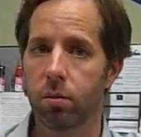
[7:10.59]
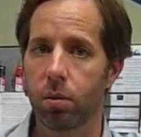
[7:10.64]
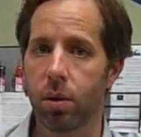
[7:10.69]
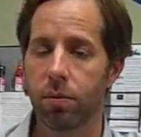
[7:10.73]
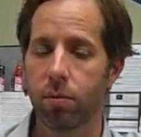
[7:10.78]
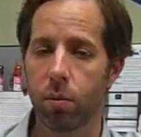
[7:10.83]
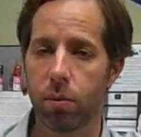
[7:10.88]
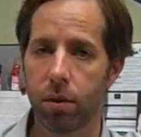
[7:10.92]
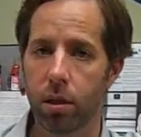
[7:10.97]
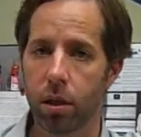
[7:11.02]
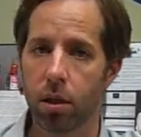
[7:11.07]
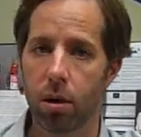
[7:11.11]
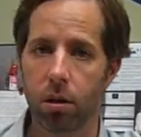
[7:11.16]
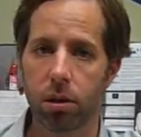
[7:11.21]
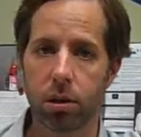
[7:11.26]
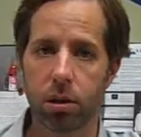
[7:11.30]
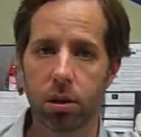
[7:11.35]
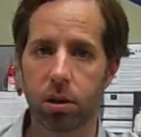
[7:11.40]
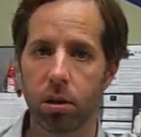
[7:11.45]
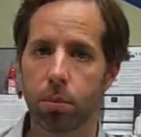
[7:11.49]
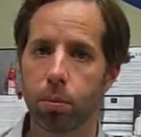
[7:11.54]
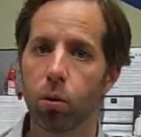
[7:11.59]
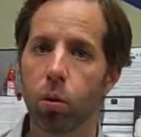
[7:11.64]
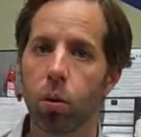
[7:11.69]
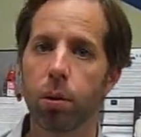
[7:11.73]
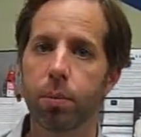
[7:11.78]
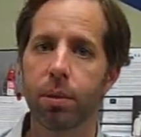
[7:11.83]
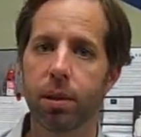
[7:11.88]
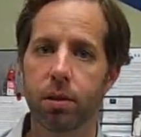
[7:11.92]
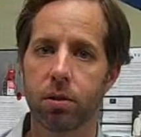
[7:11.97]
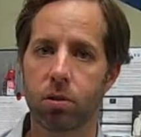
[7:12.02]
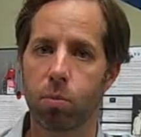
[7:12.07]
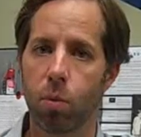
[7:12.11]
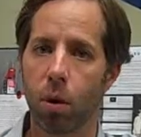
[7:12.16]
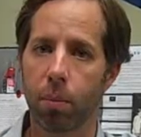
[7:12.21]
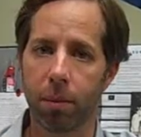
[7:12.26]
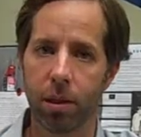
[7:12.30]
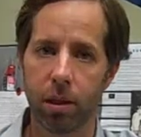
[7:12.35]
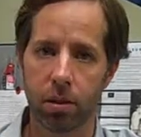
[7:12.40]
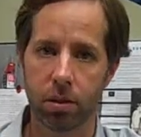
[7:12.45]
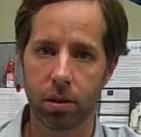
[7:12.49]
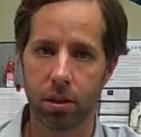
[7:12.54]
We have one of the largest deployment of
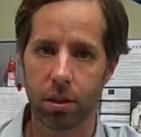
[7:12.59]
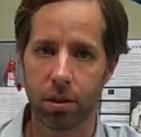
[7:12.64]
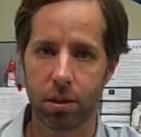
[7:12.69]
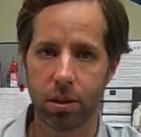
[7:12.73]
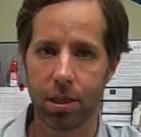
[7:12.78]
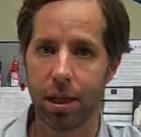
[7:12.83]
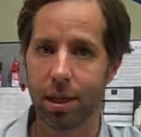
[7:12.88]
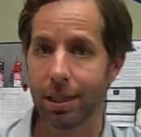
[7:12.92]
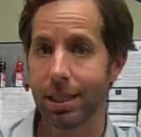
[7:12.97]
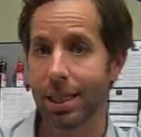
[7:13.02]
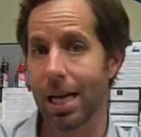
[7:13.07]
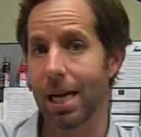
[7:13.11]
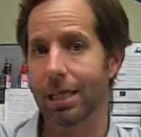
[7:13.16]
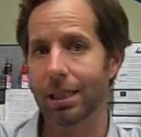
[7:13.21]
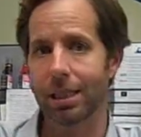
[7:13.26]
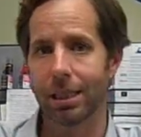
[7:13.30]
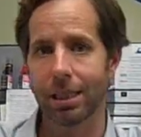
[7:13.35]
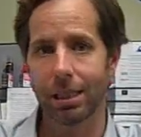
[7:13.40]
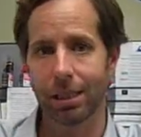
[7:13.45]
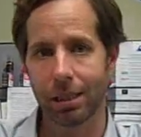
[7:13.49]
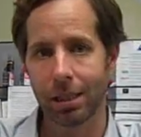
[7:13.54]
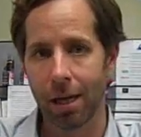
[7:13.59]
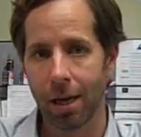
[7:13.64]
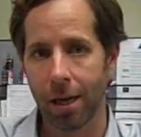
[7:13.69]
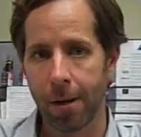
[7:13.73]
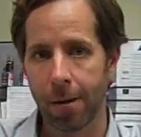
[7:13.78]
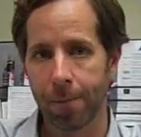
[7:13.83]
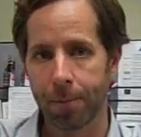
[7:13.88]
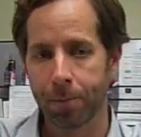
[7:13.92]
smart meters in the state of Texas.